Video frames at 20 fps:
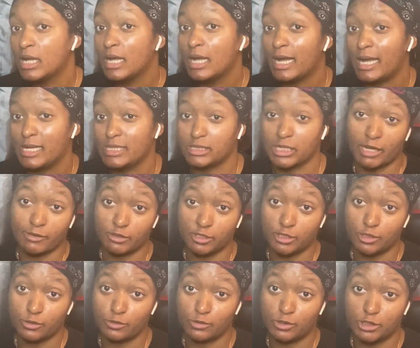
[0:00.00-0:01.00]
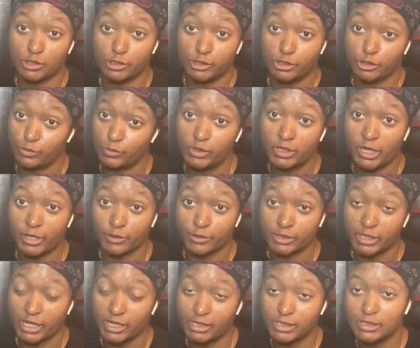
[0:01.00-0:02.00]
I still have to do the 2 tarot
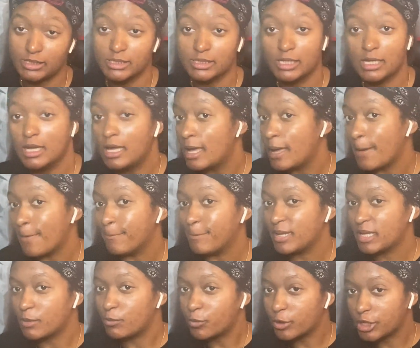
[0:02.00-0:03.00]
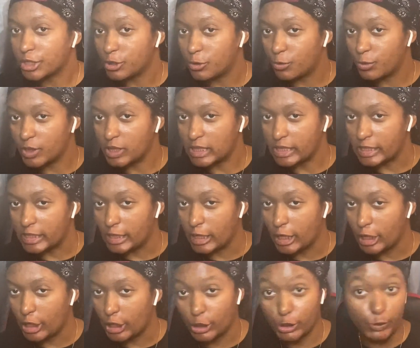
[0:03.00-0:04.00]
decks, but I'm working on the
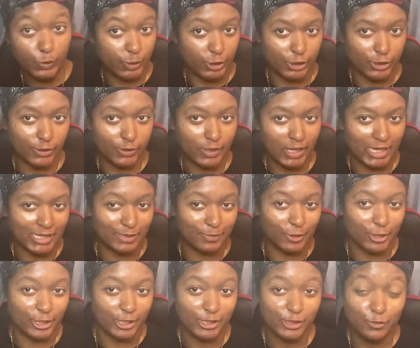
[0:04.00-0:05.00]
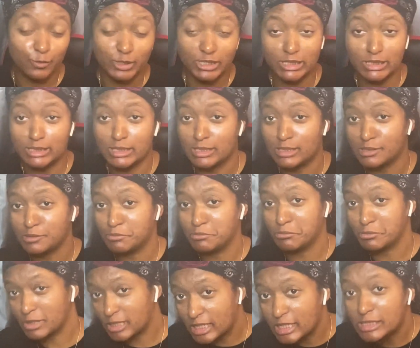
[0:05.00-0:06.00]
lunar experience, which is a
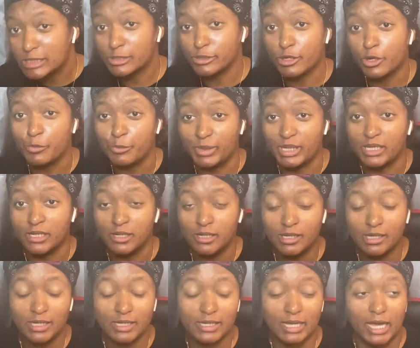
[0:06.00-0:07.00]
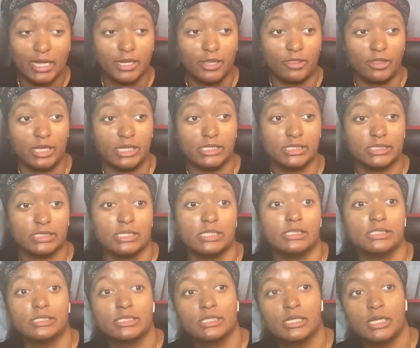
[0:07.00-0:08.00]
get to know me kind of thing
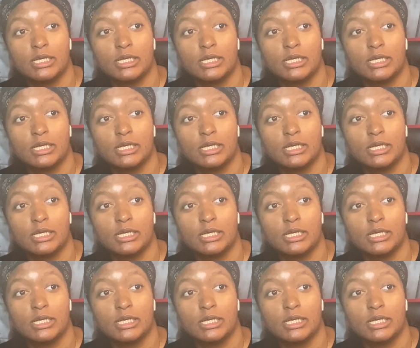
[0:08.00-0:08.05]
since